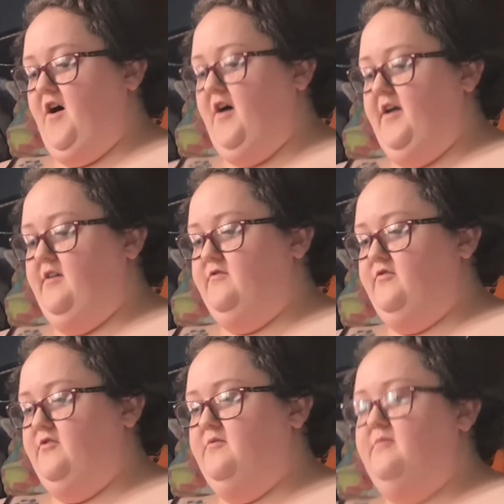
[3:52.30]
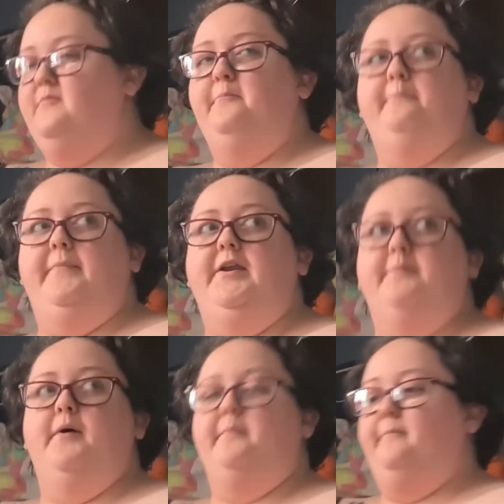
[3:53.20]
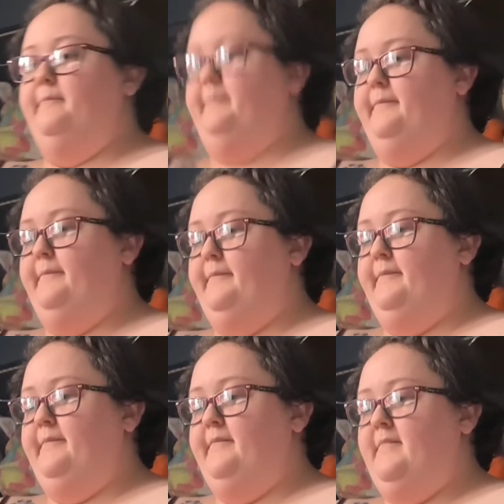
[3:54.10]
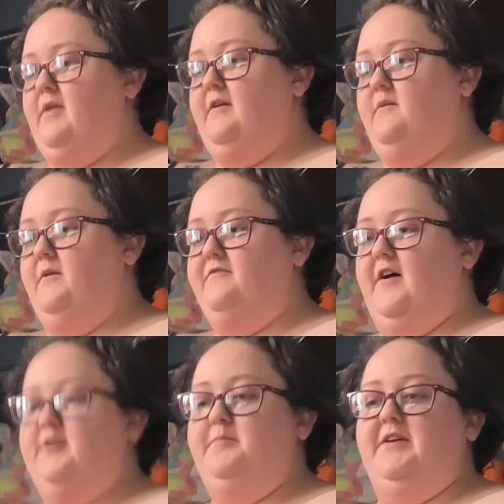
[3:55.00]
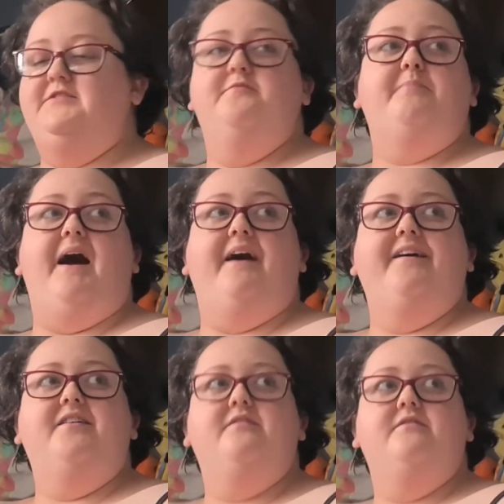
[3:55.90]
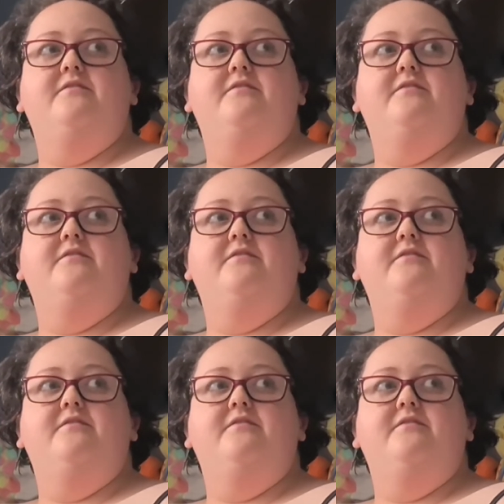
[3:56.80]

Five minimum. Oh, I found a piece of bag.